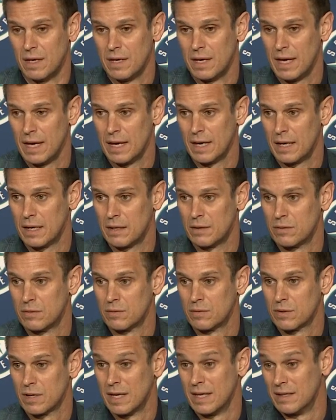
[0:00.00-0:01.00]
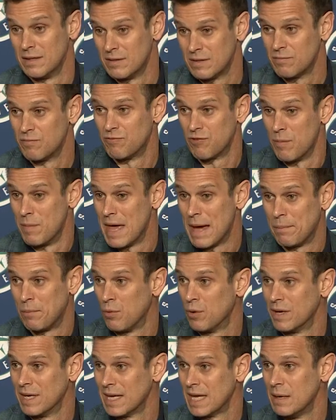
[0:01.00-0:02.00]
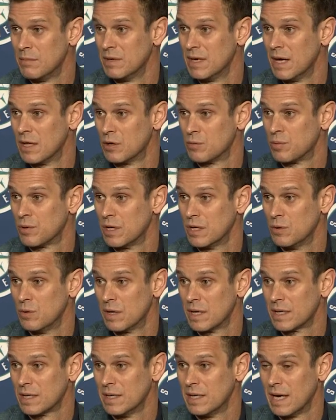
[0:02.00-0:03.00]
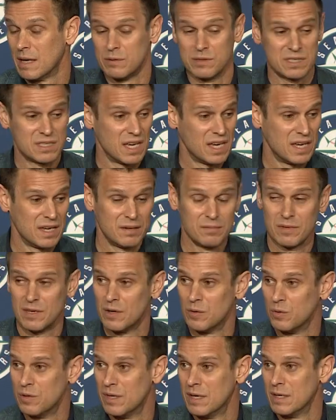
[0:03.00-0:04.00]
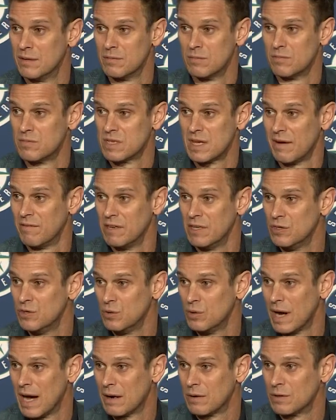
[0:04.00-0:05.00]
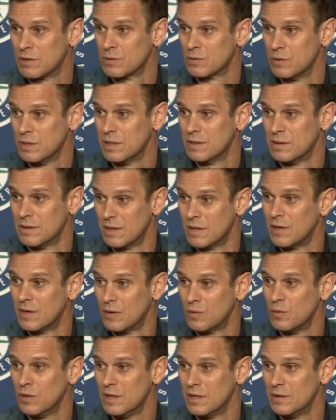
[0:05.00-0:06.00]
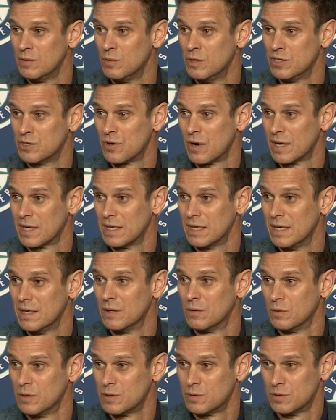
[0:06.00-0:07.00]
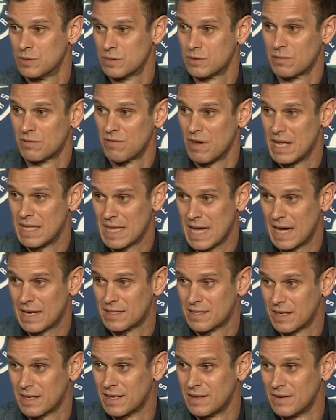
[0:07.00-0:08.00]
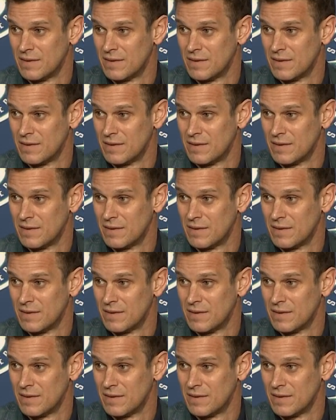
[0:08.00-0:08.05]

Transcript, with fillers: And and from that point, it came together pretty quickly. I would say, you know, within 72 hours, we we we struck a deal, which was fantastic.